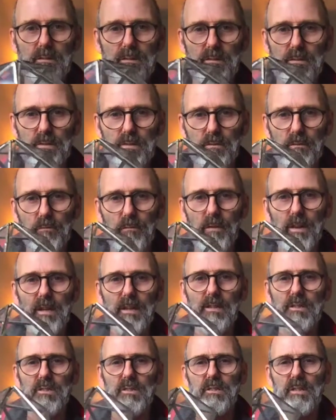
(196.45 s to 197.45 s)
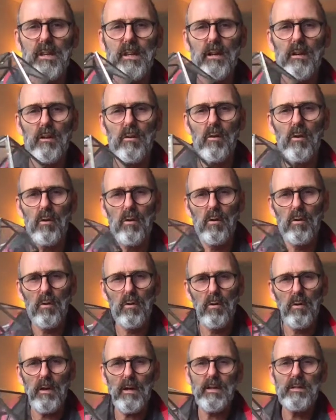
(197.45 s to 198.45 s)
spheres, they are
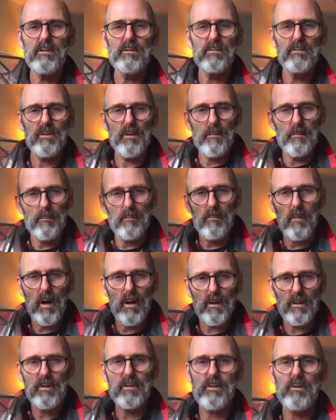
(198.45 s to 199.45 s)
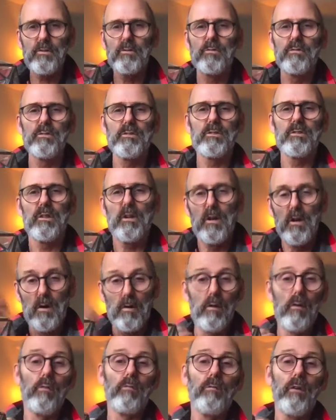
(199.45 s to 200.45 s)
all into the molecules
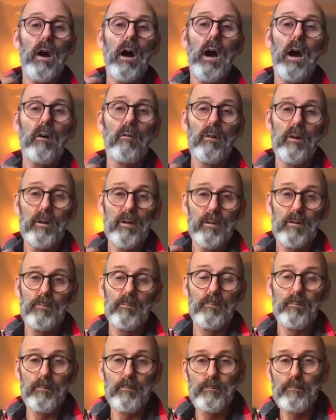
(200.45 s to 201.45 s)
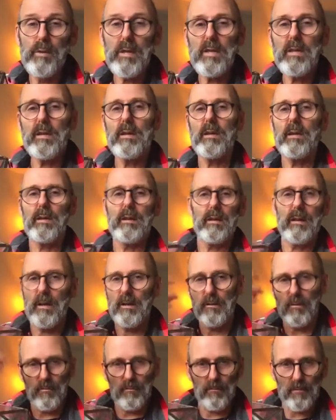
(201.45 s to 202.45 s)
of our being
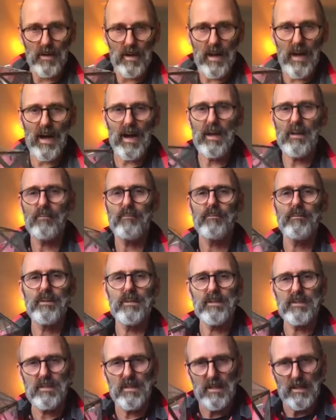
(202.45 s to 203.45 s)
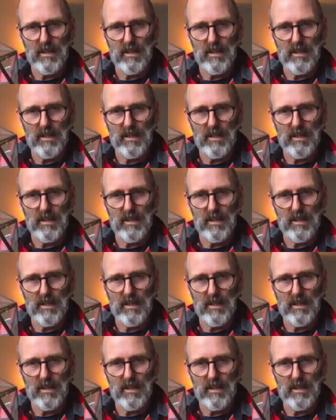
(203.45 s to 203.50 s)
and of life. These